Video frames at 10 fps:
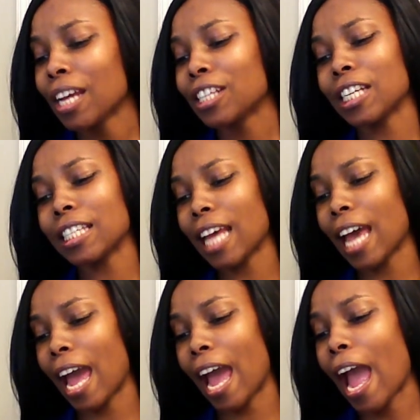She
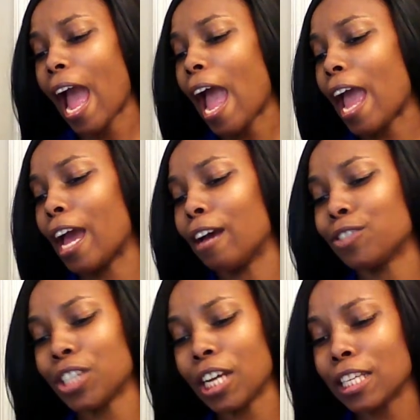said
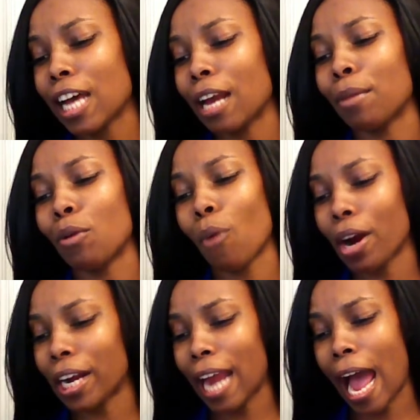if she is gonna be
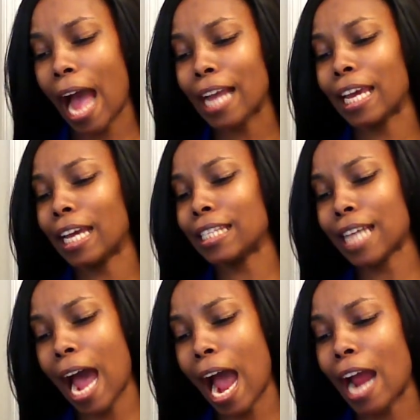working out, getting
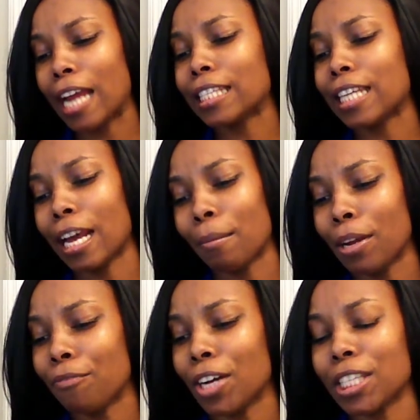tired, it's gonna
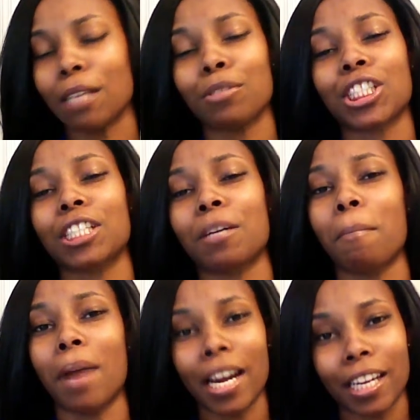be for some
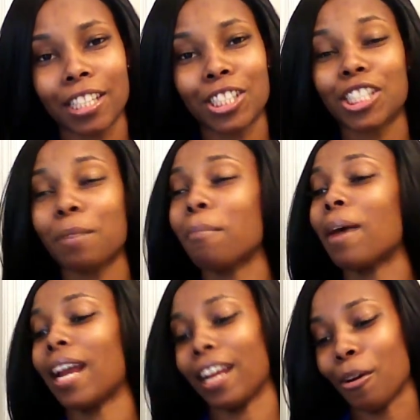
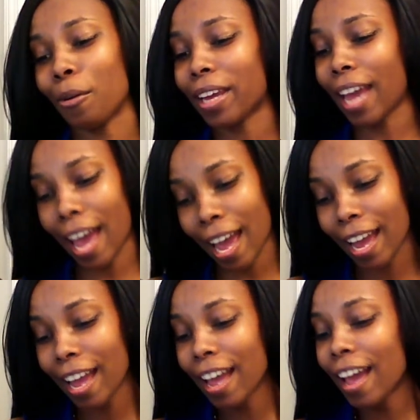money, okay?